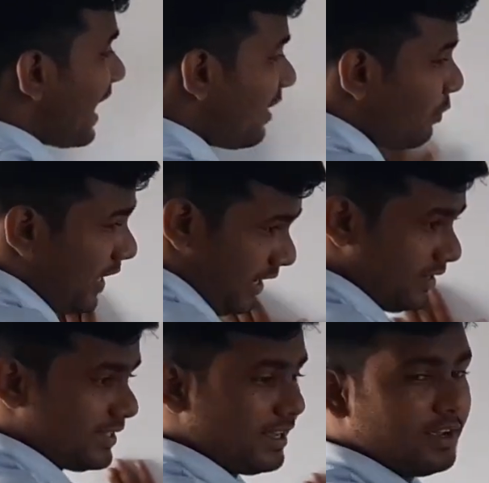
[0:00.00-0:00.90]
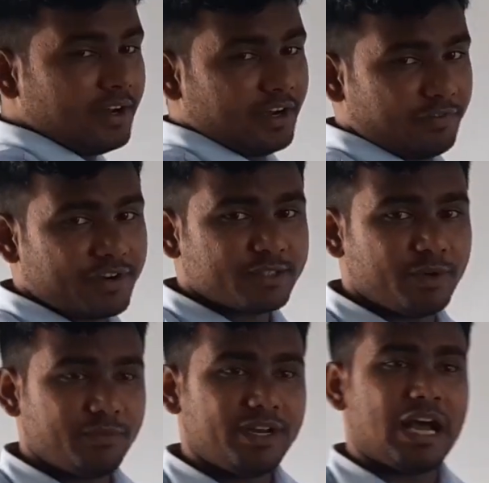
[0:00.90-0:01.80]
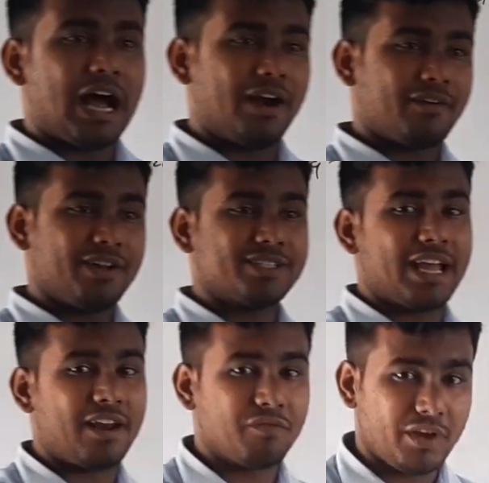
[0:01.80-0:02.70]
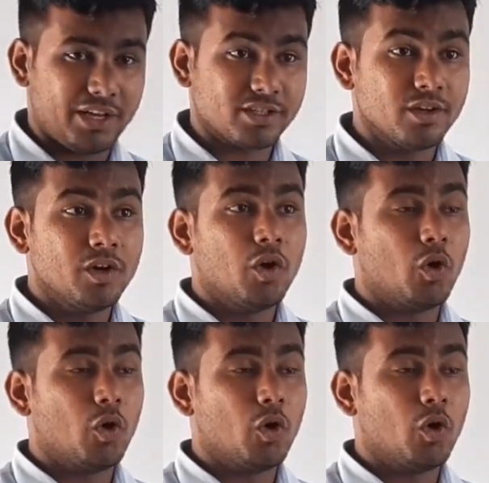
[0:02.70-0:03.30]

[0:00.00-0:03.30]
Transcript: and veins. Difference between arteries and veins.